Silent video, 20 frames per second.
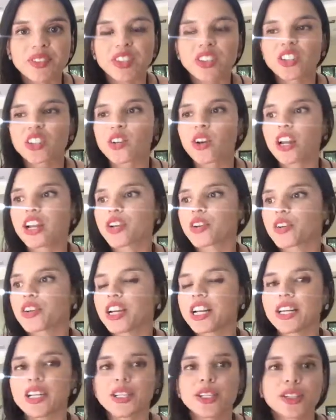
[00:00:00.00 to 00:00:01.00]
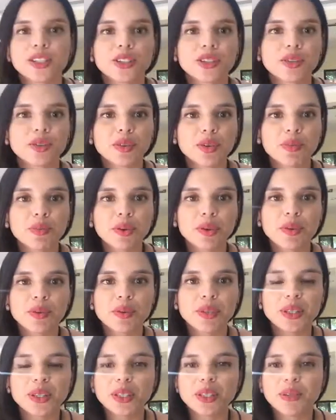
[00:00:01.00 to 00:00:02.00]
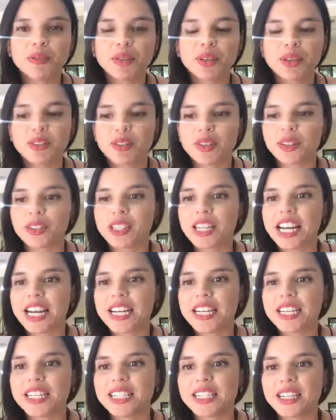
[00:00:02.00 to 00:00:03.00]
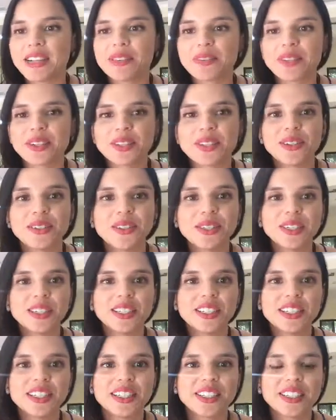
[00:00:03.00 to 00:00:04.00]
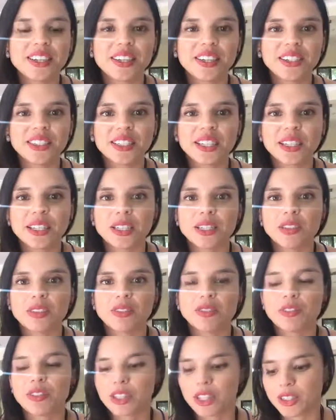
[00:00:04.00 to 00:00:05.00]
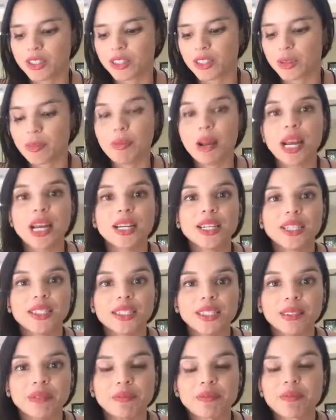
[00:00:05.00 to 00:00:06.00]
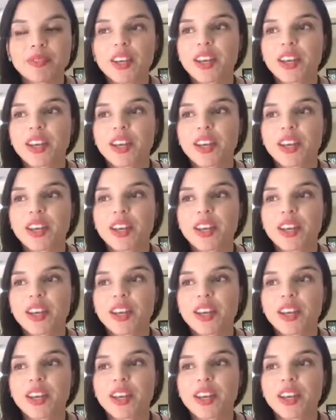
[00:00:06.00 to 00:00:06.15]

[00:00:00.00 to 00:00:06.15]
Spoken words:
So I created this group with these beautiful ladies, and we're doing the detox, and it feels amazing.